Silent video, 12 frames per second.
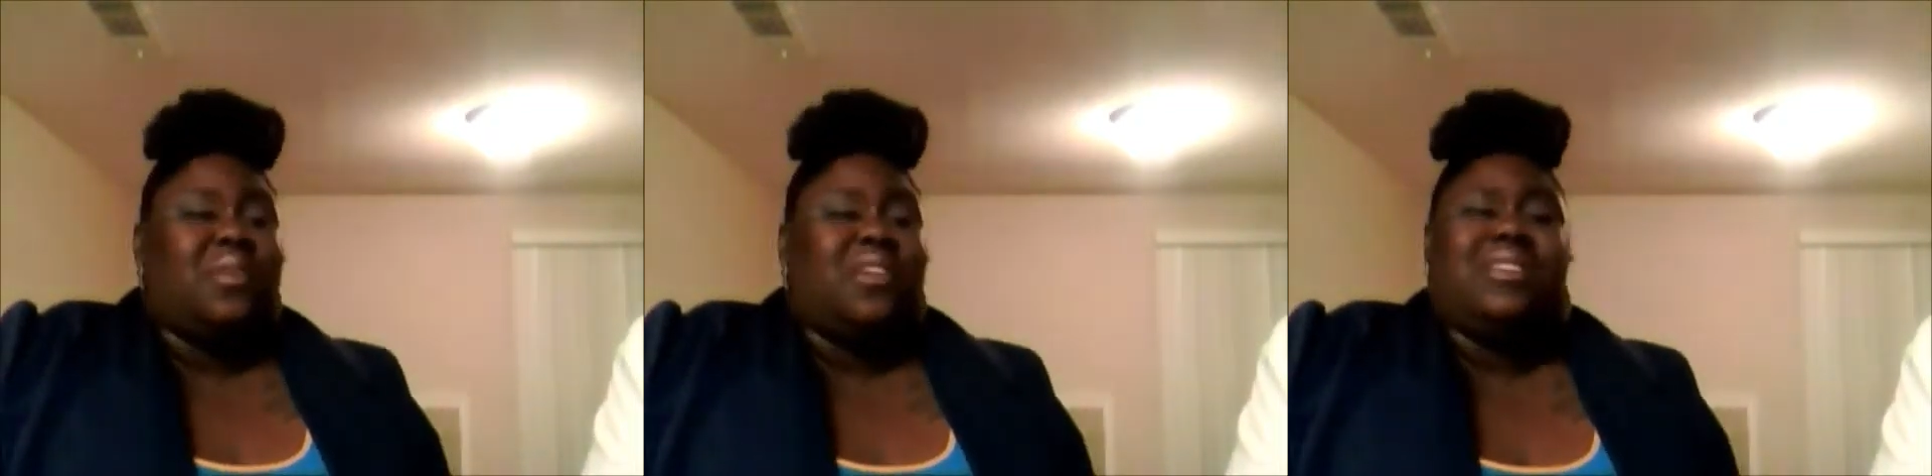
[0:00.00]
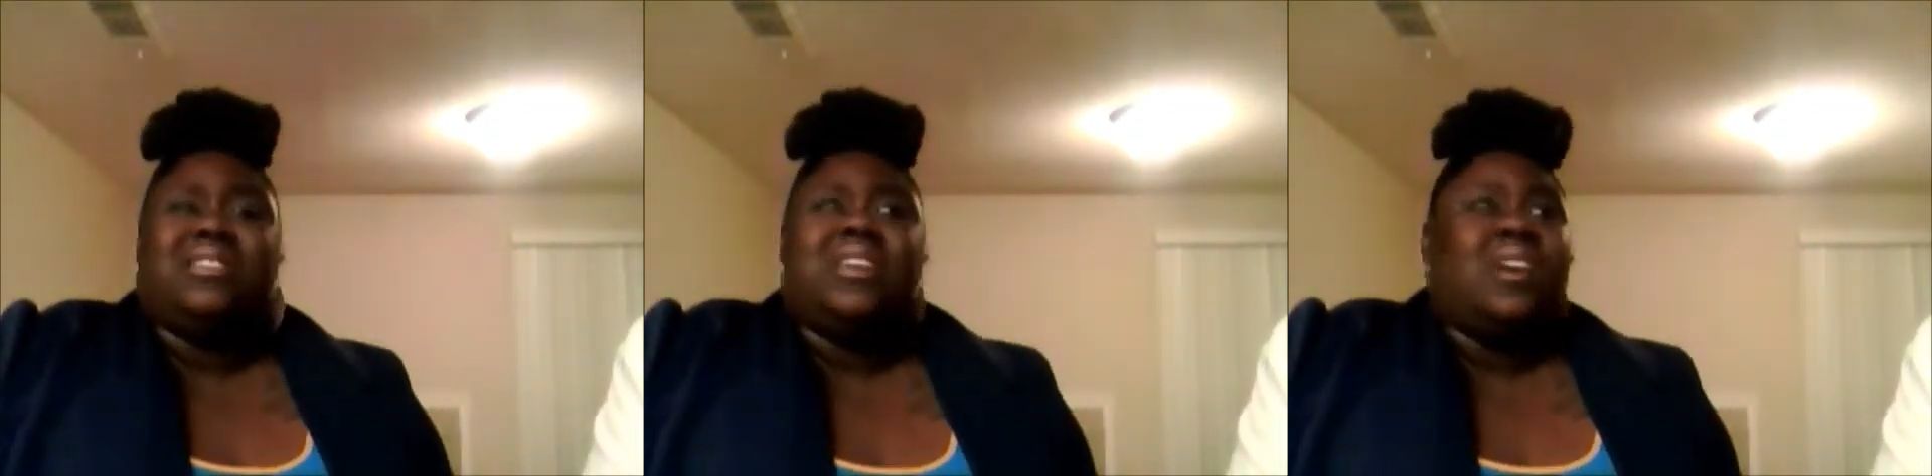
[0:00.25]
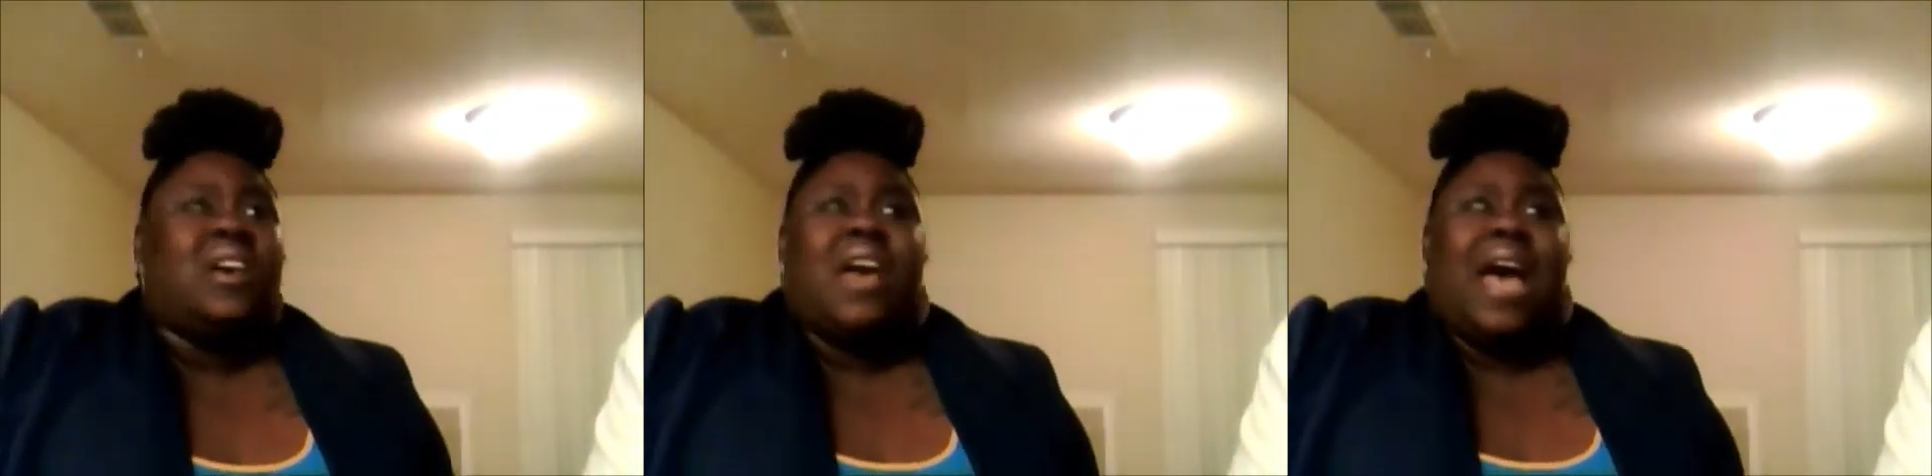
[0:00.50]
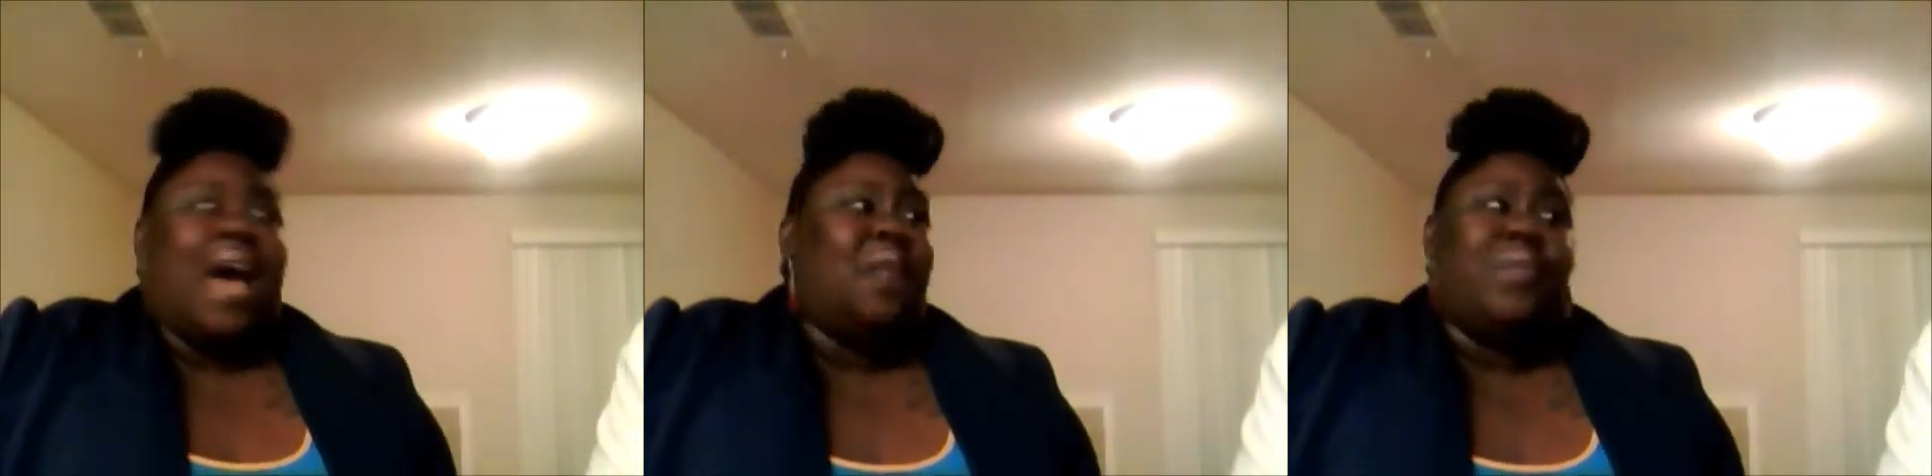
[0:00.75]
was,
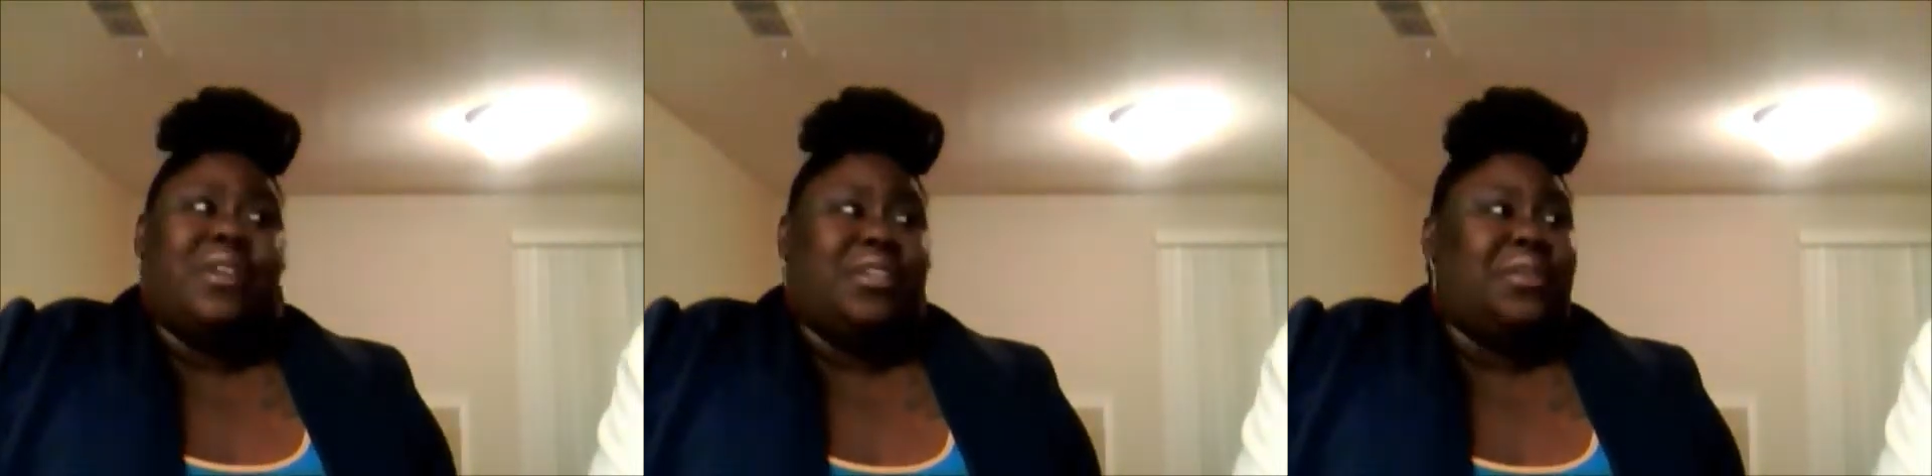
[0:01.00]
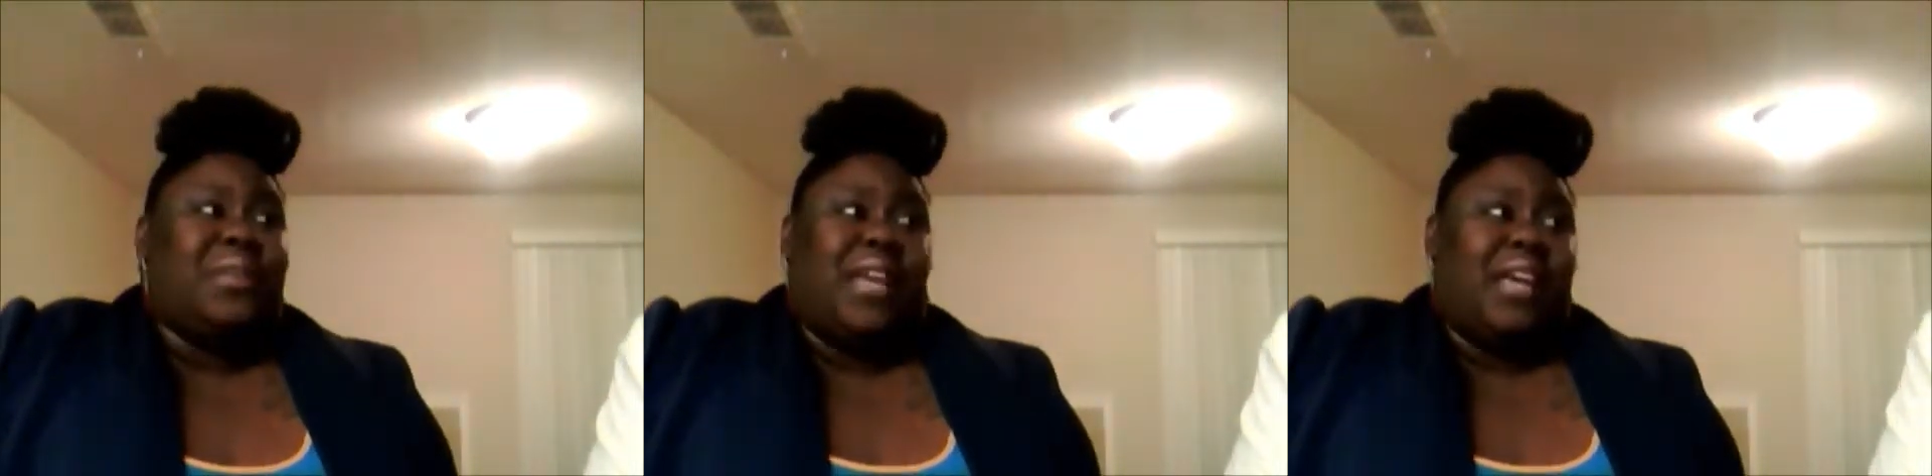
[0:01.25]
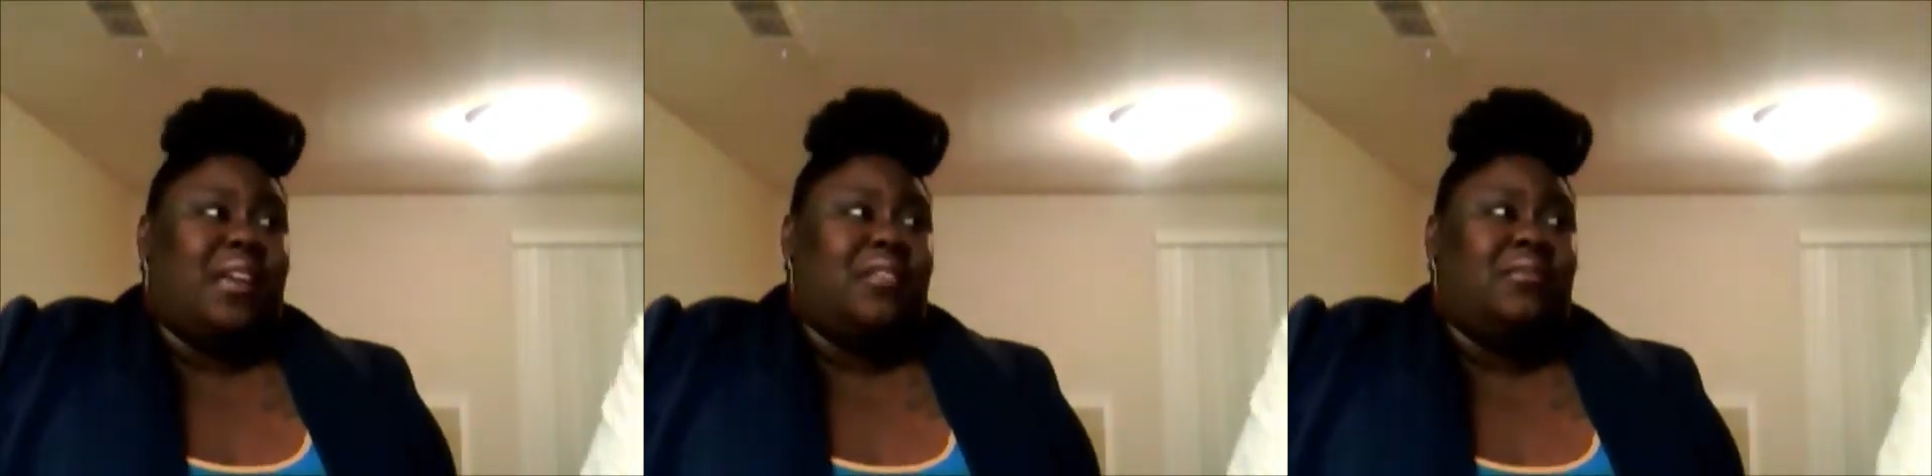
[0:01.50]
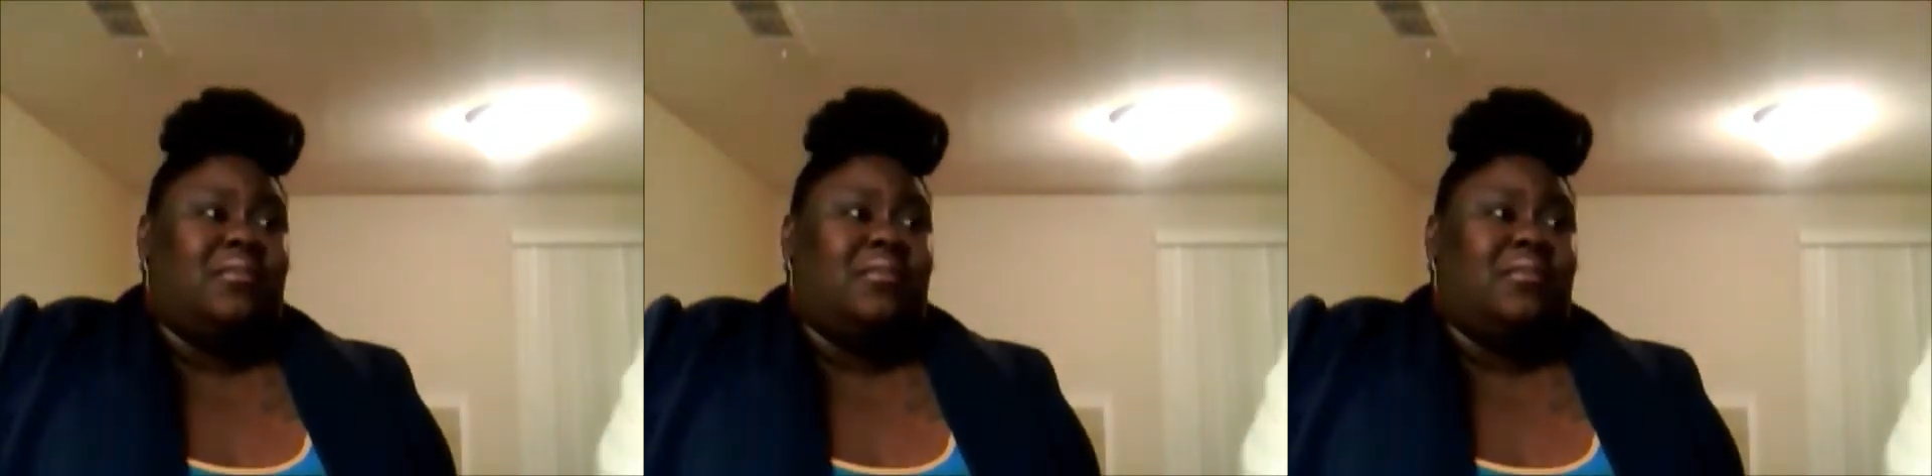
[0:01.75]
I wouldn't do that.